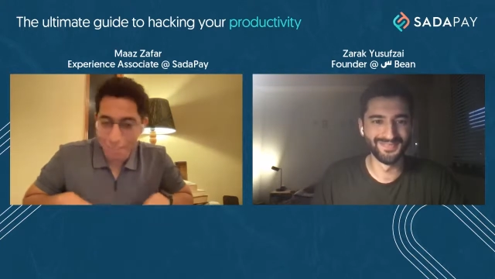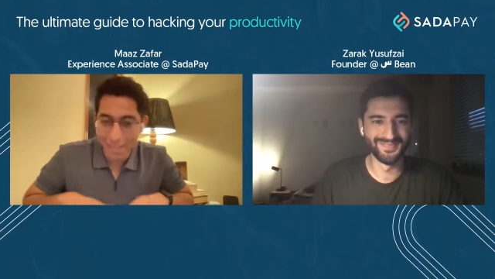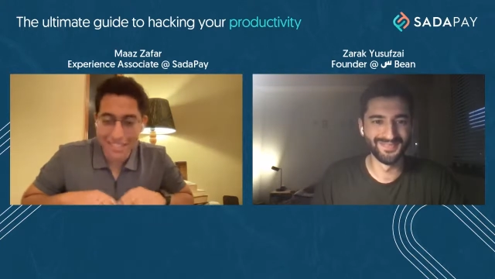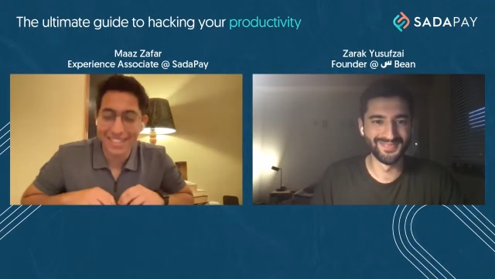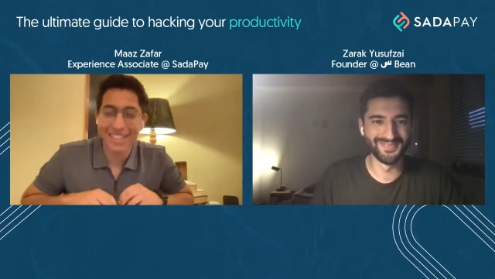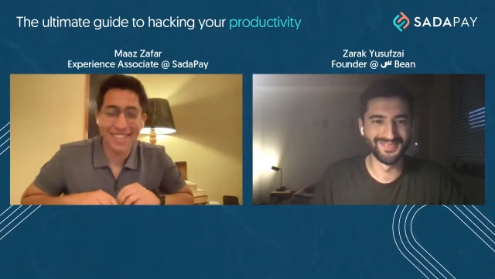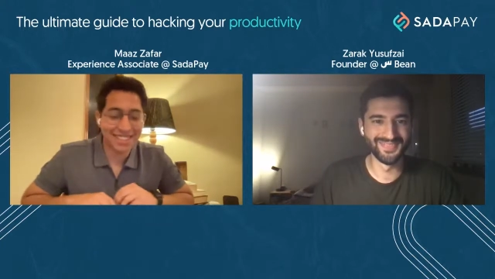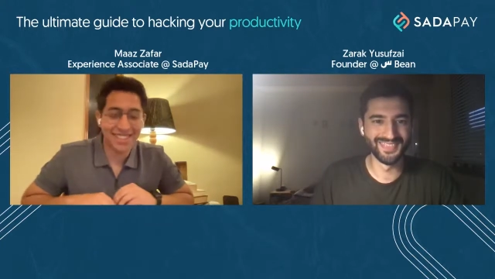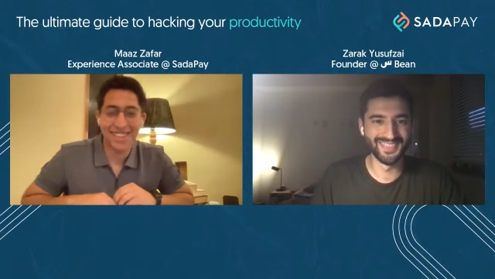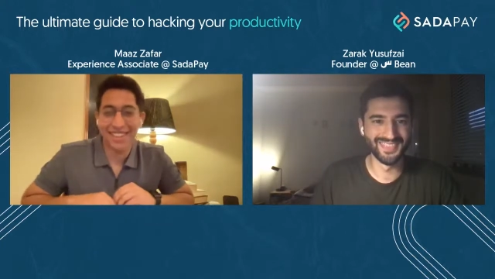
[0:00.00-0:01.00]
Speaker 1: basic
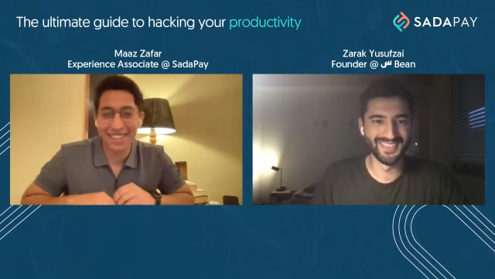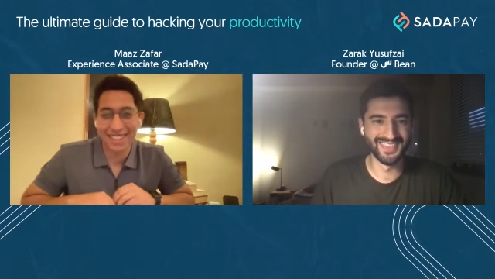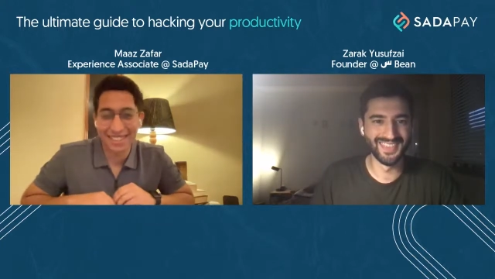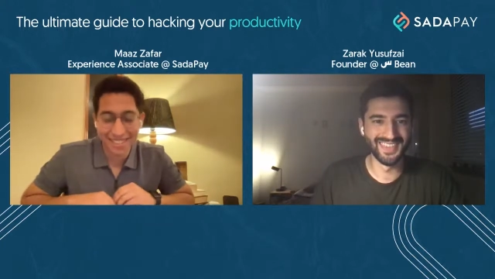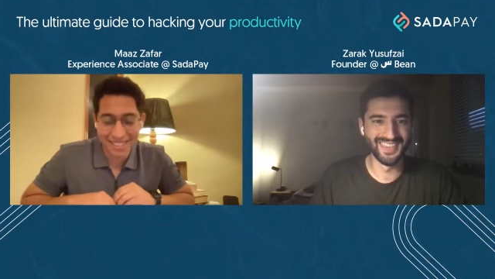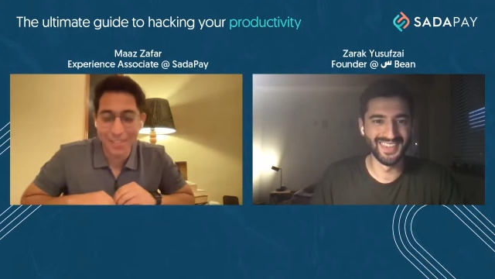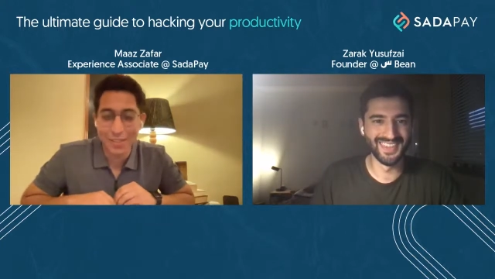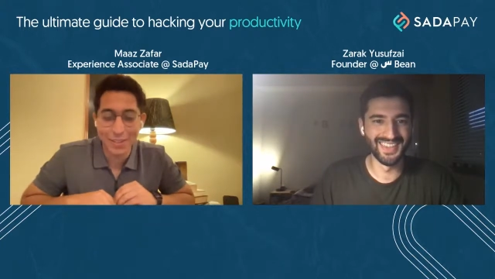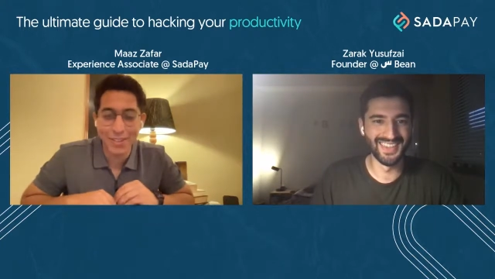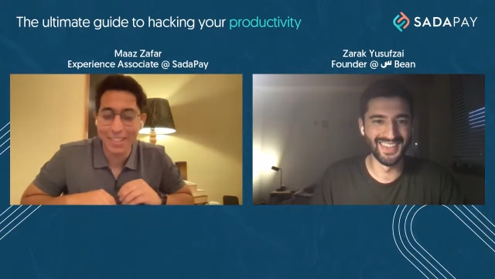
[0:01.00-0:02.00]
uh,
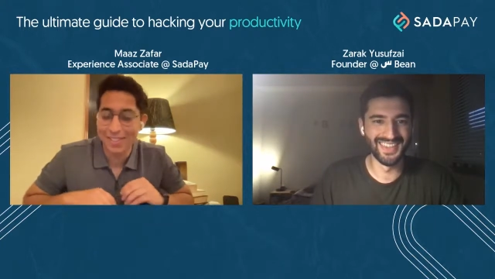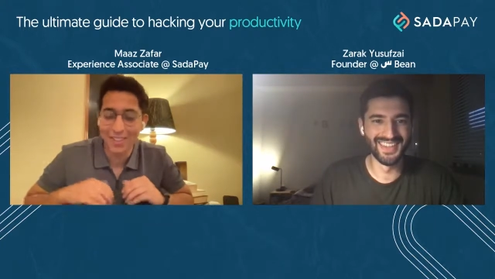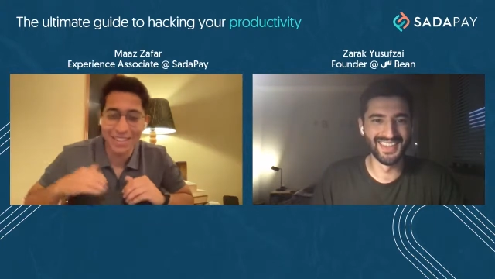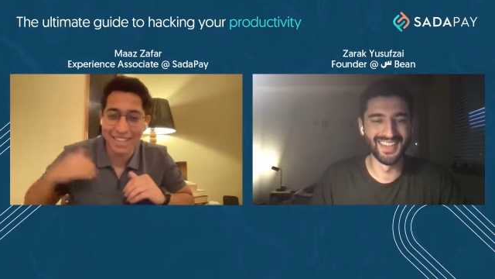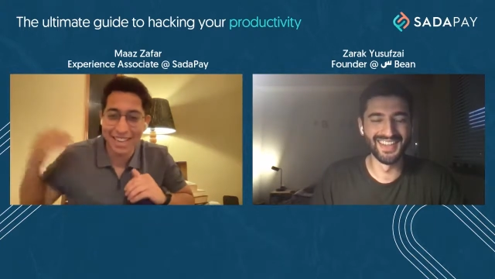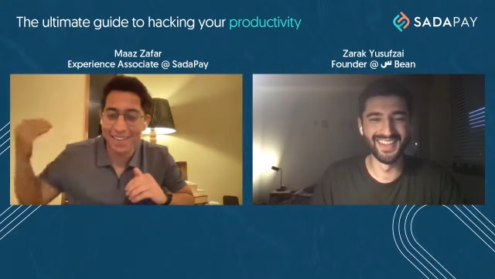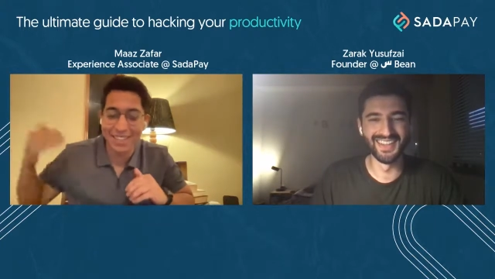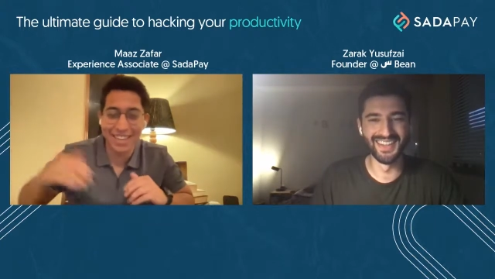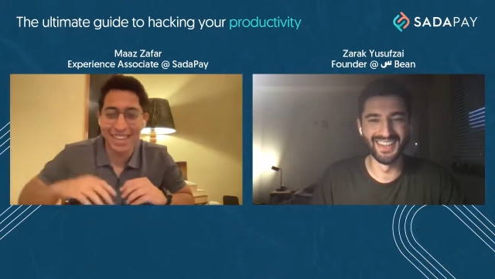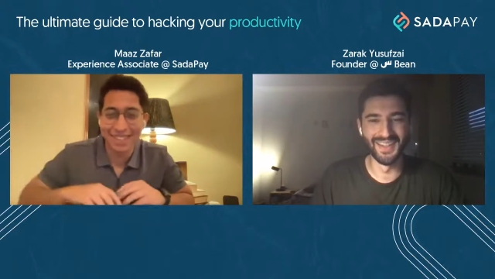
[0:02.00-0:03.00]
intro, he's already
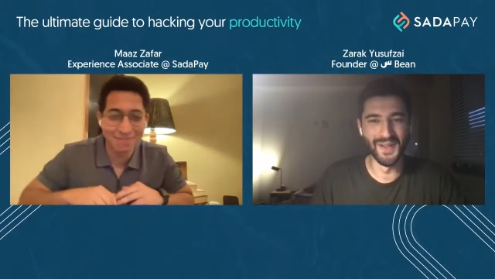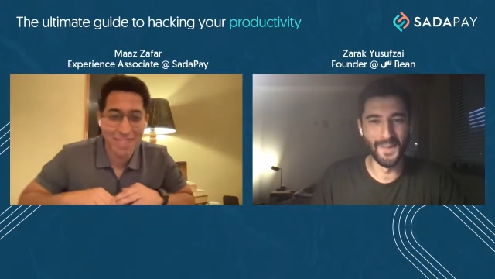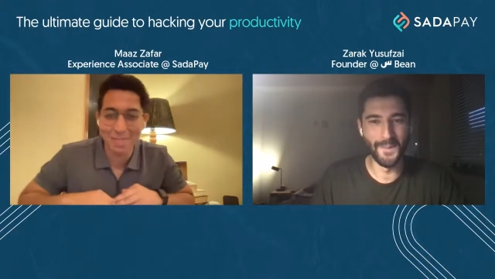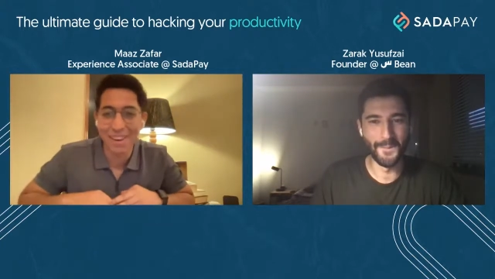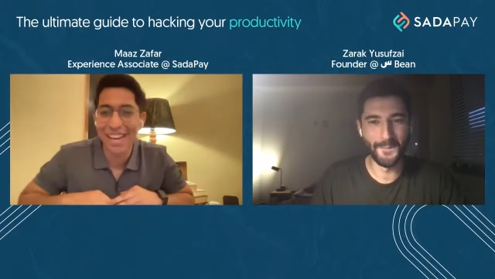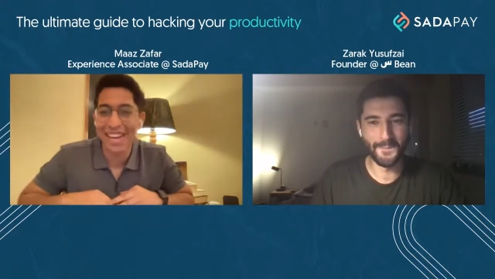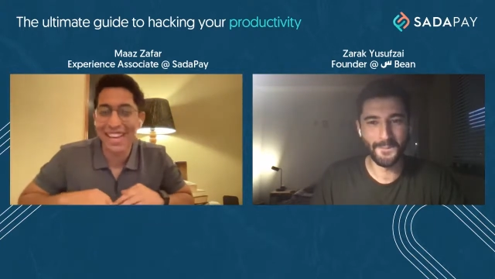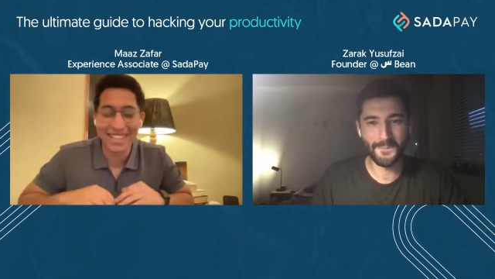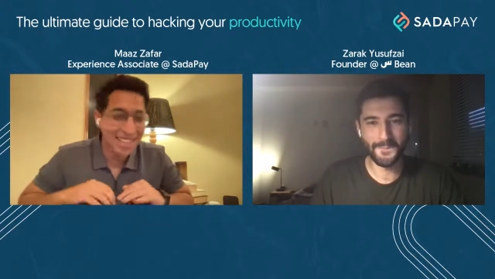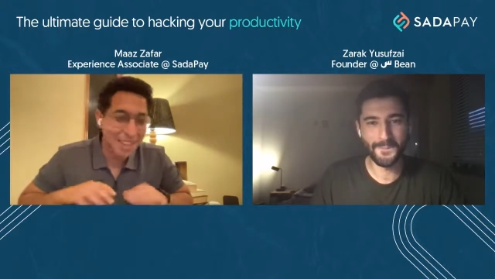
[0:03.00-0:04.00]
outdone me by
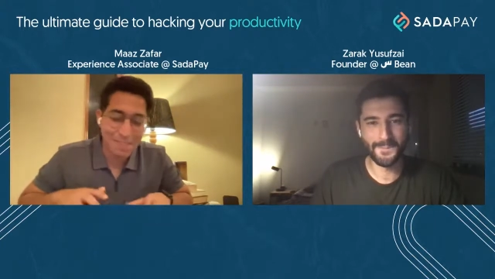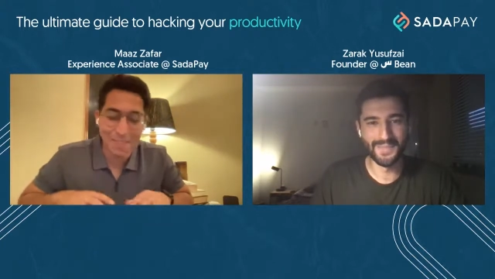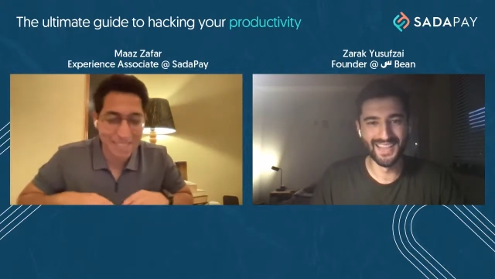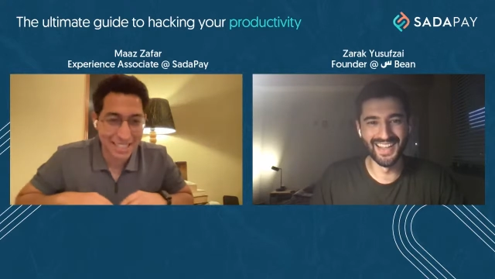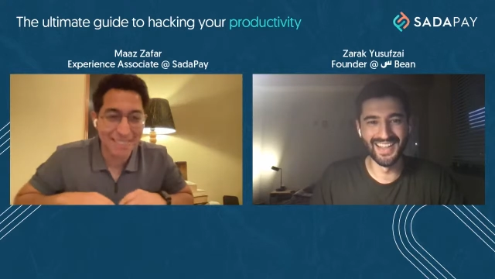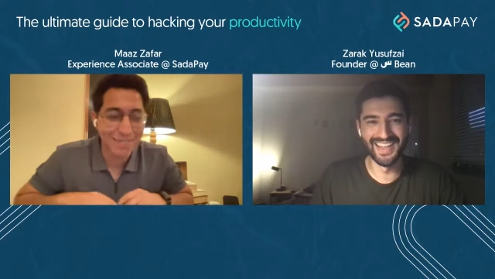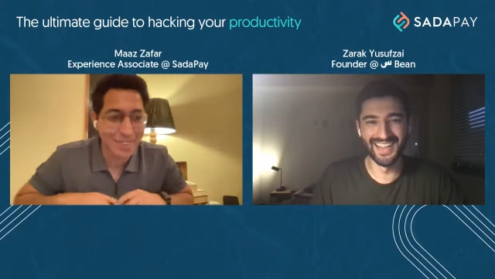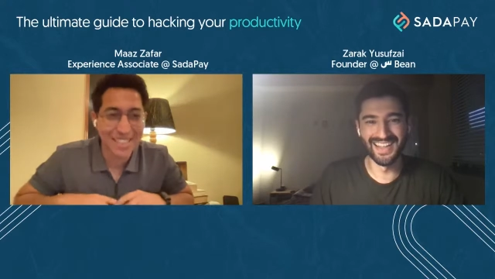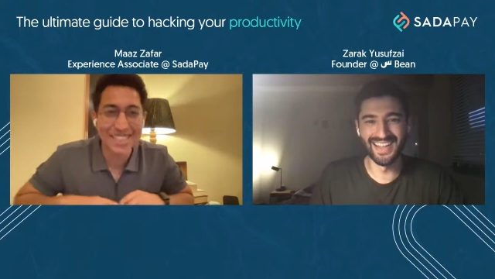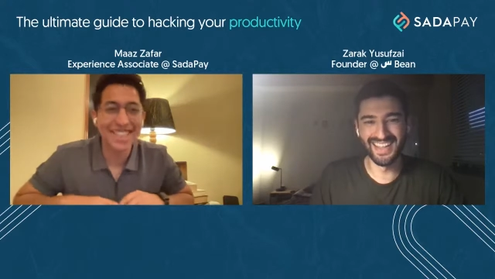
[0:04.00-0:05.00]
like 15
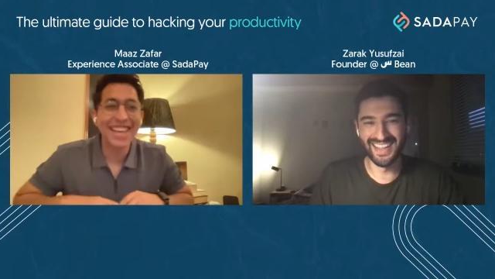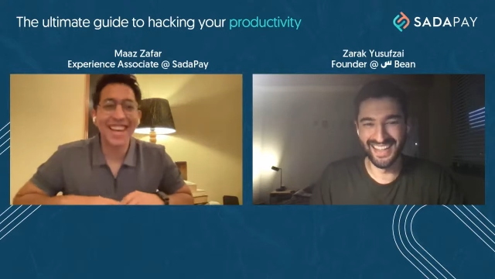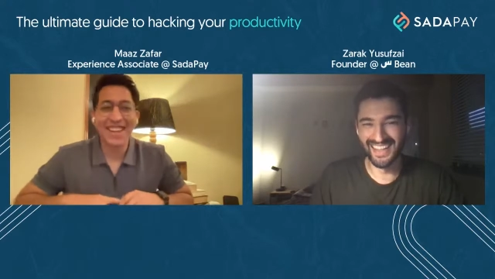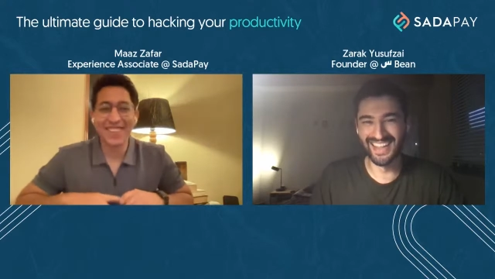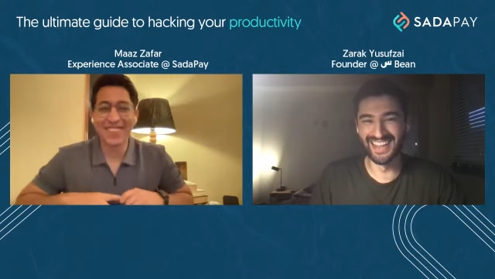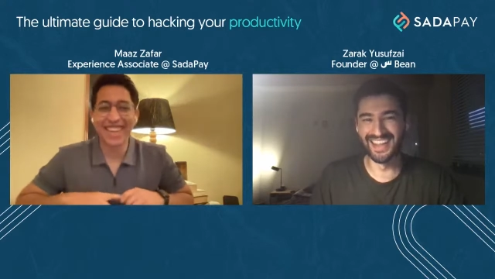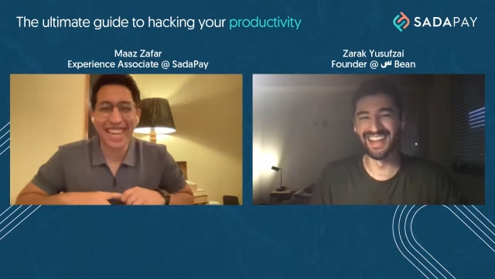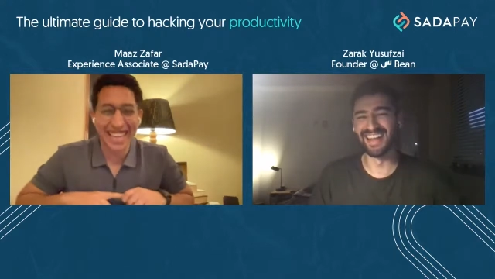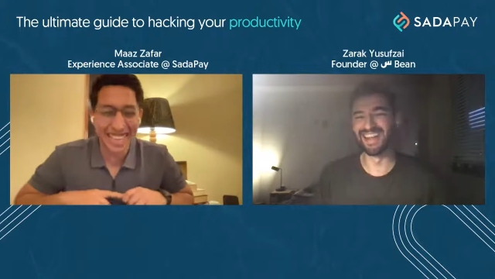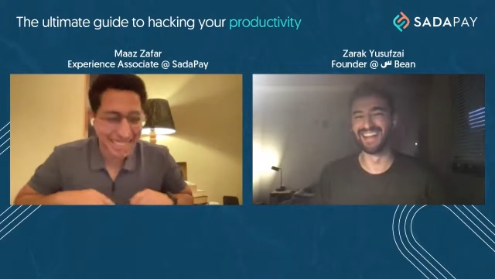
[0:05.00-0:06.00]
points.
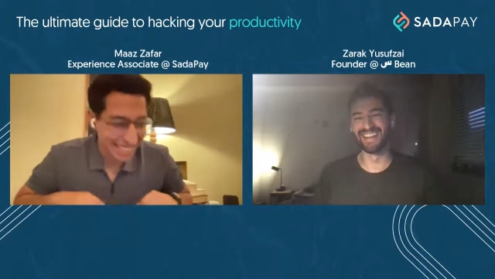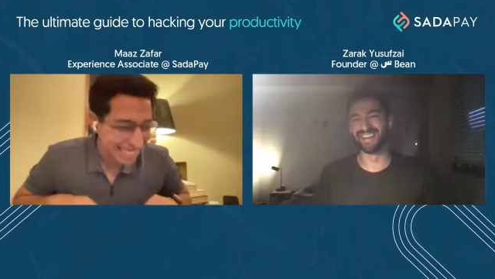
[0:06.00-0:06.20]
but,